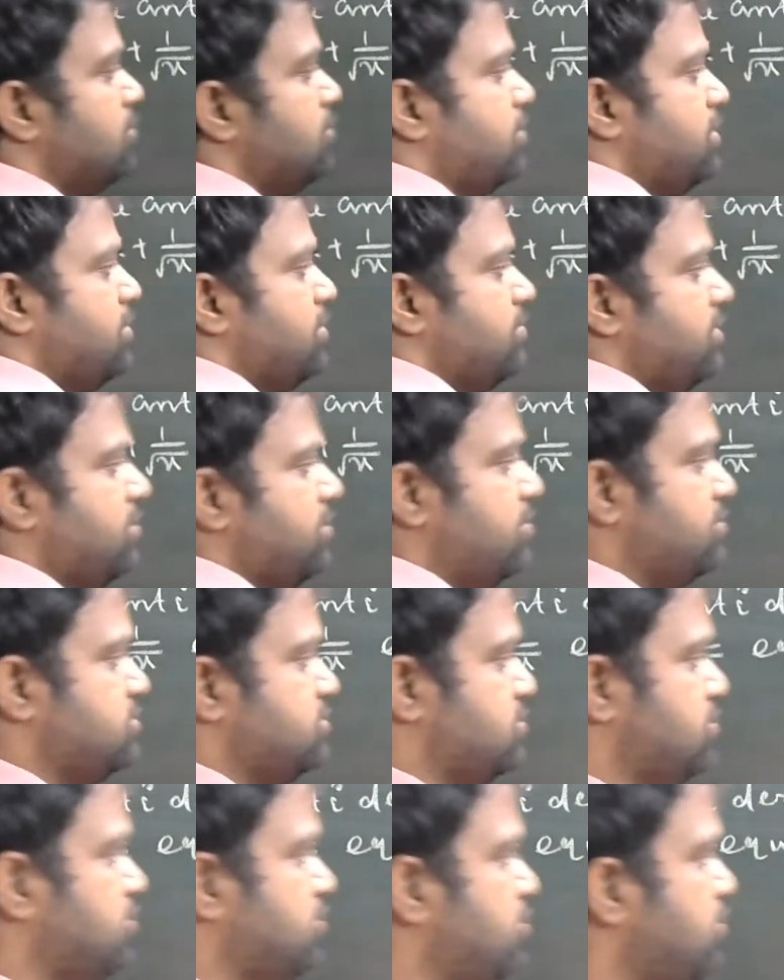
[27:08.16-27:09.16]
Okay, because
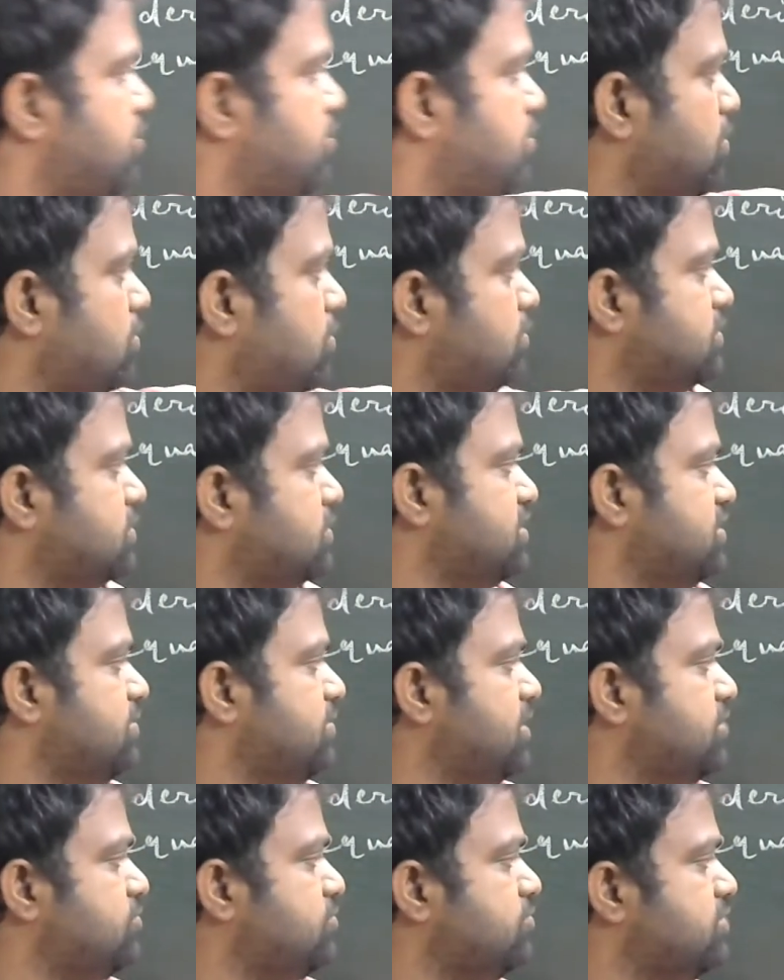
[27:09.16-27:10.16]
always 3
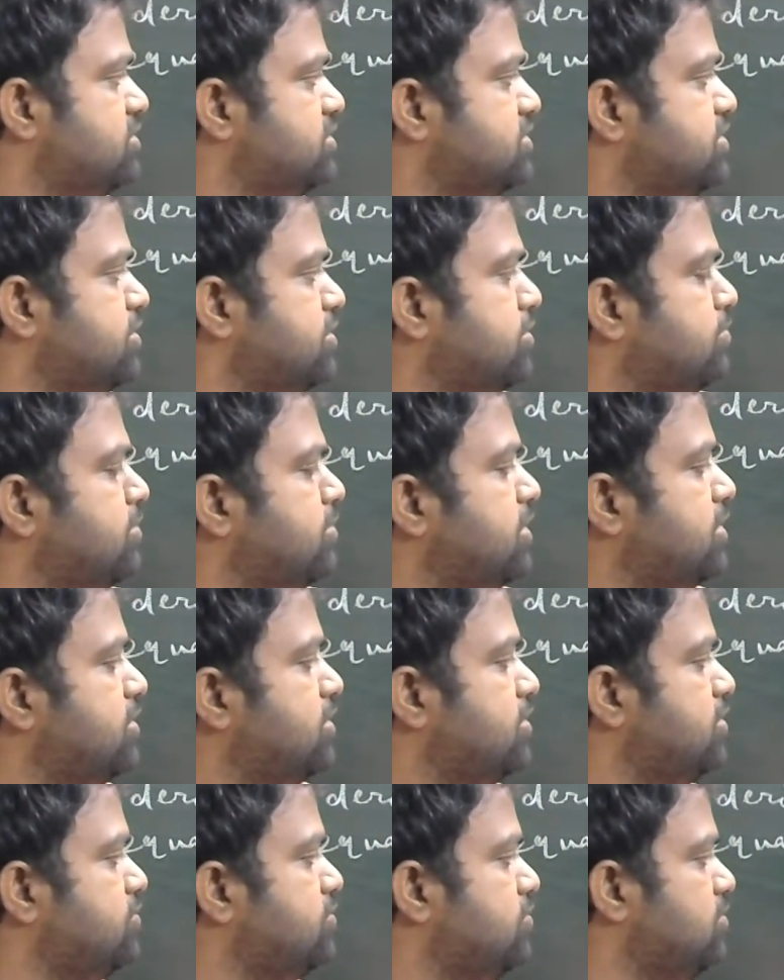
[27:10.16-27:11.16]
by 2 means
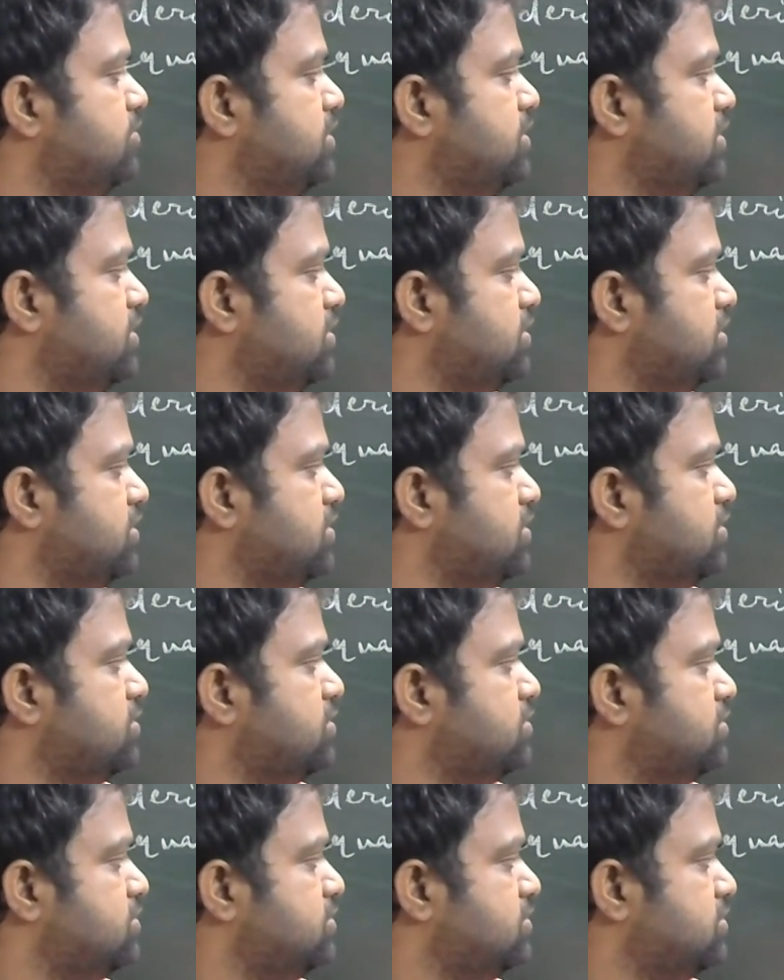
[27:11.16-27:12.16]
denominator it will be
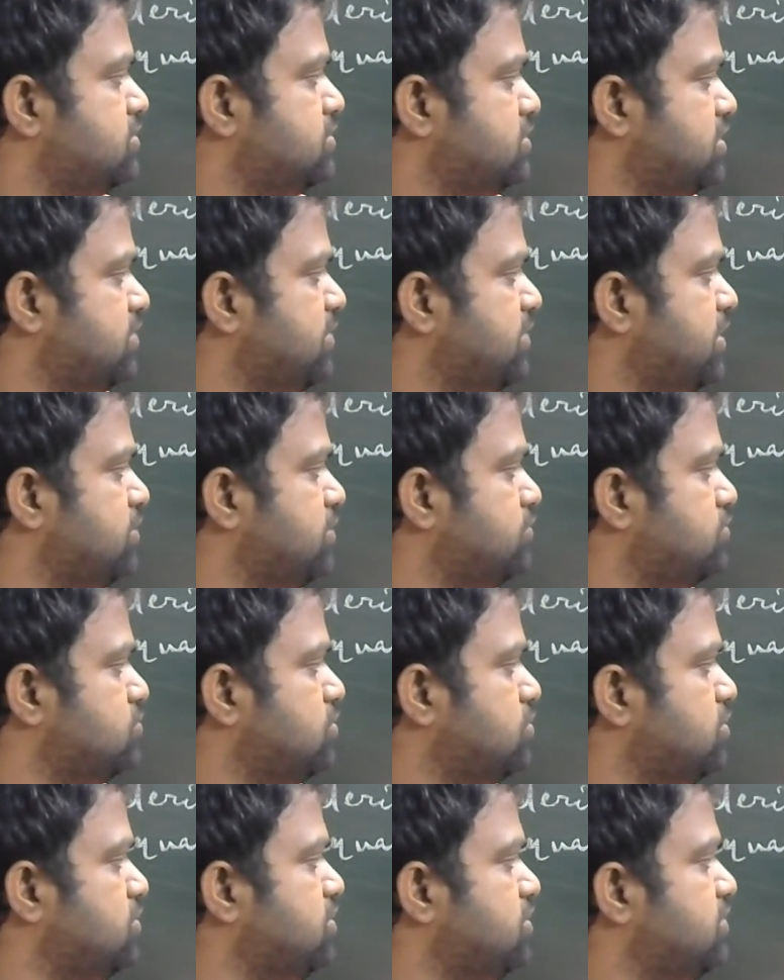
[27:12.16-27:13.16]
3 by 2,
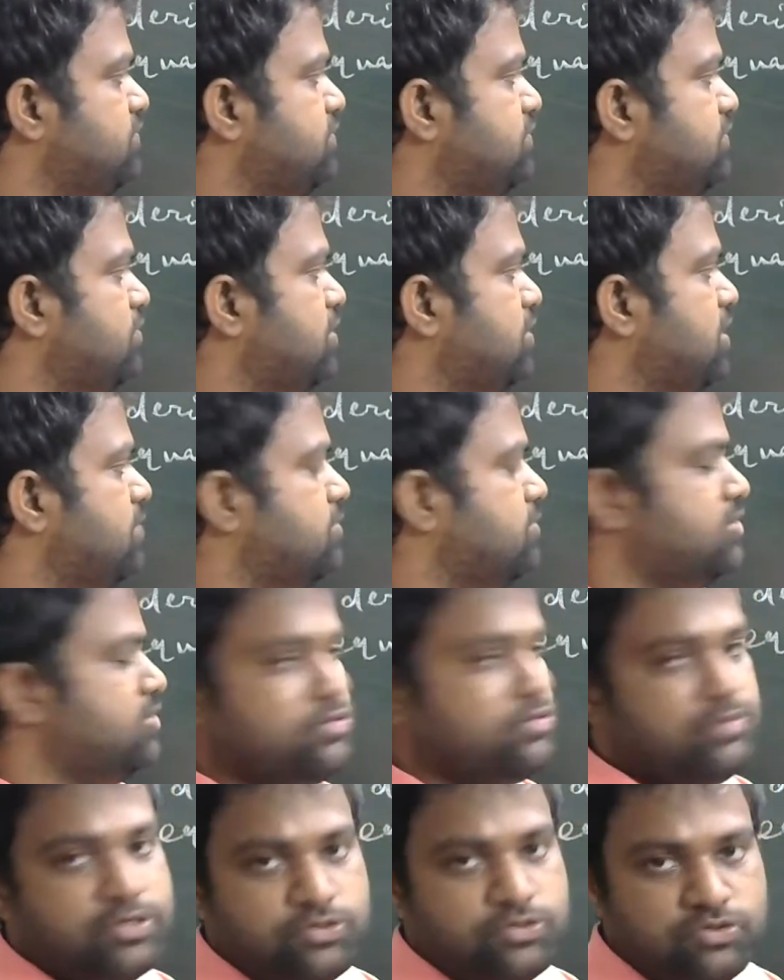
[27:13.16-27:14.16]
so if it will come it
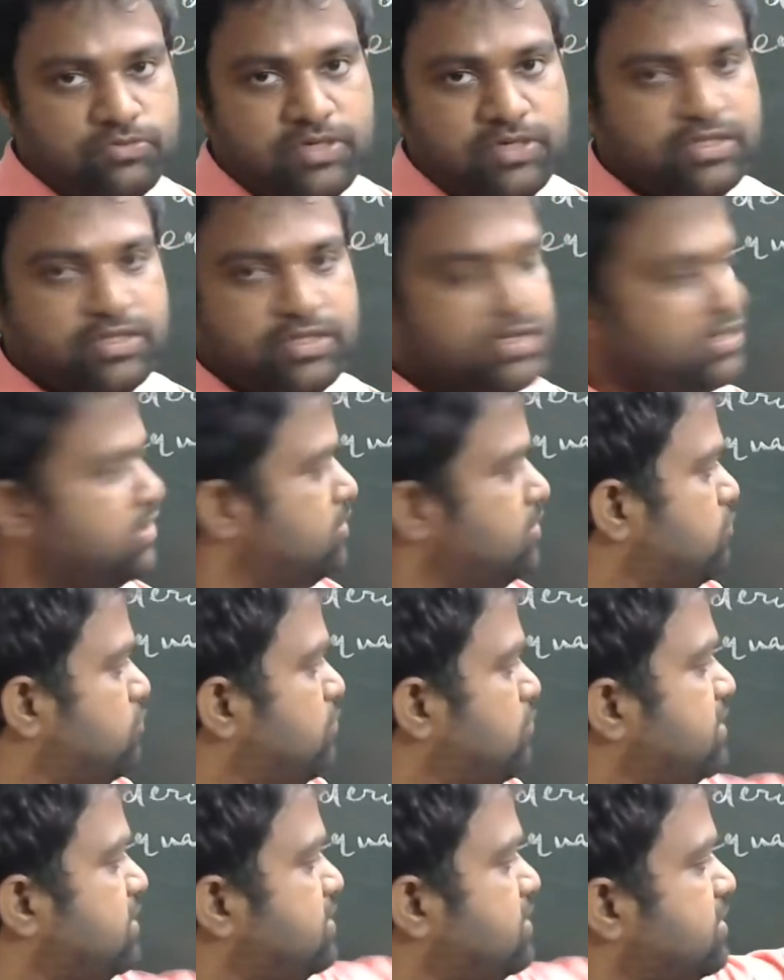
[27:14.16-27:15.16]
will be 2 by 3.
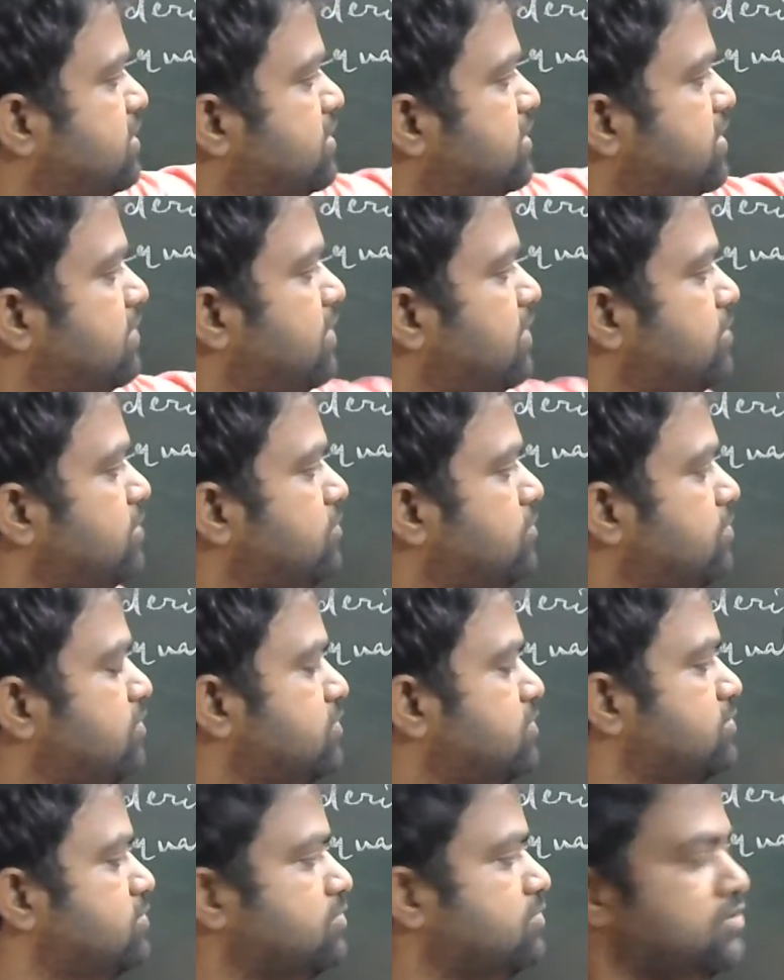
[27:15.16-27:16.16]
2 by 3 3 by 2
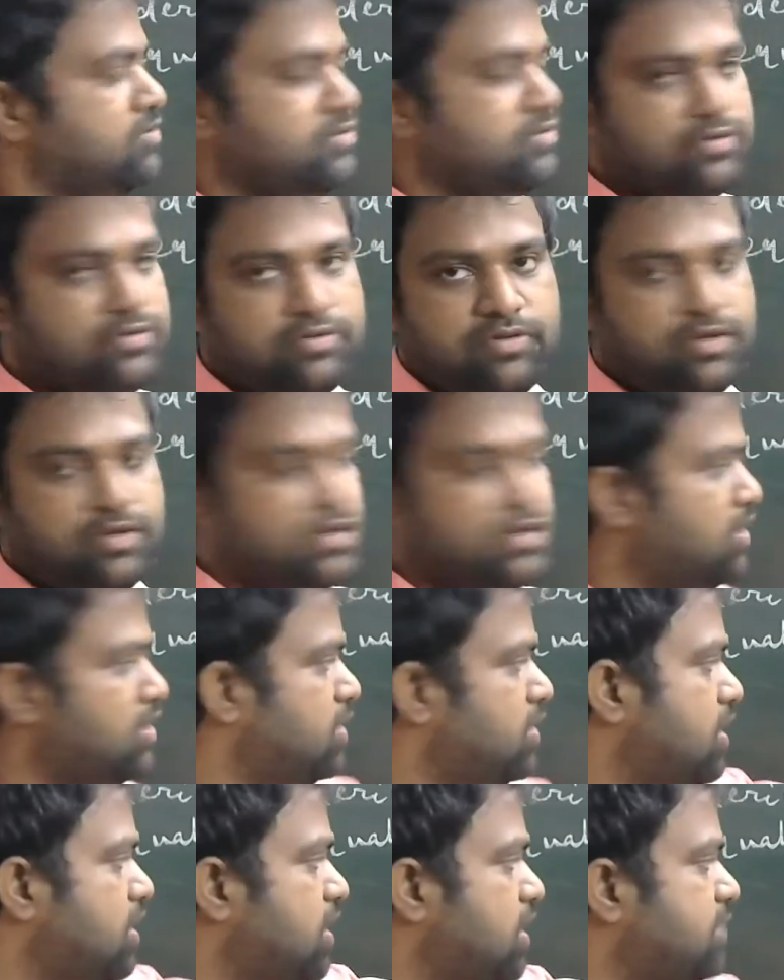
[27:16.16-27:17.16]
possible,
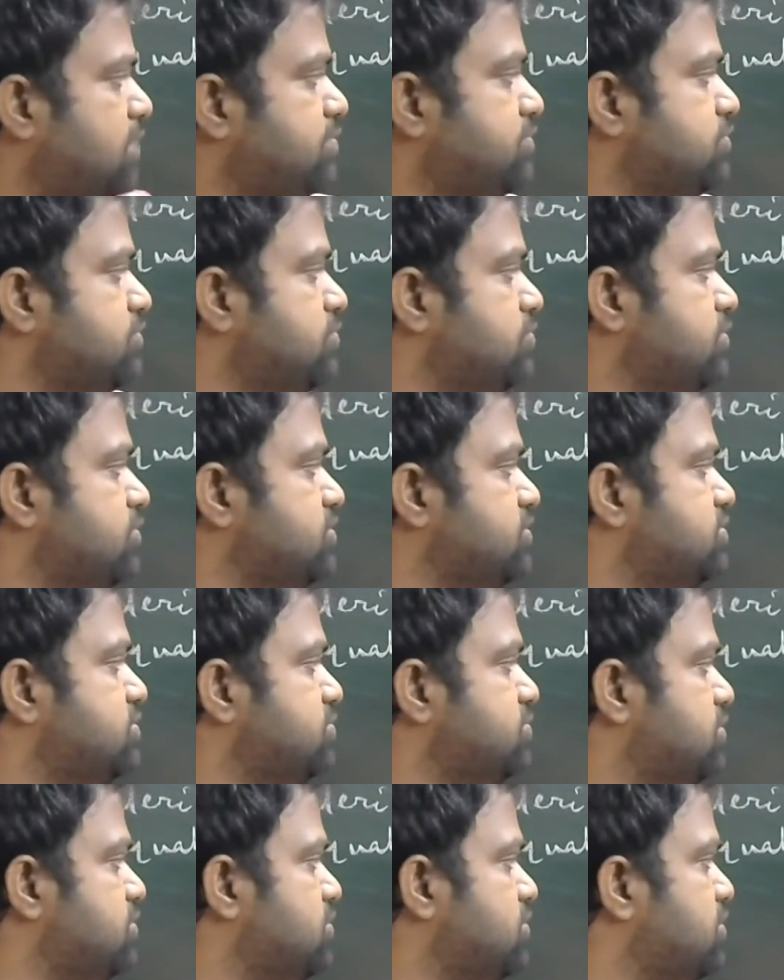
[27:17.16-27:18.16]
half 2
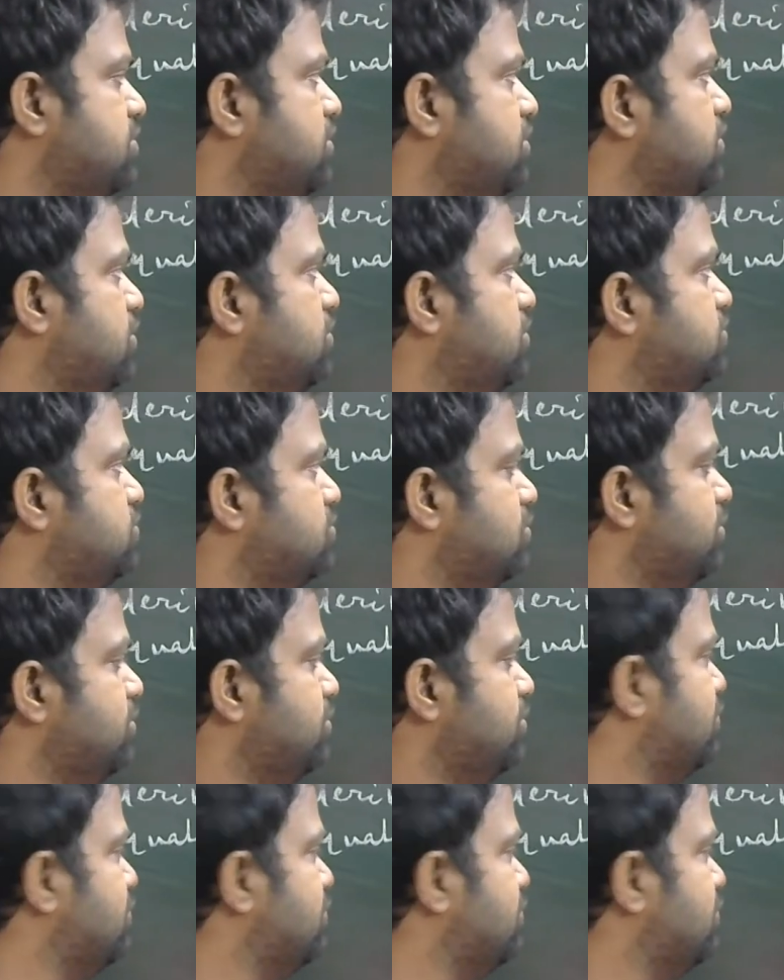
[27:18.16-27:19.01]
possible. So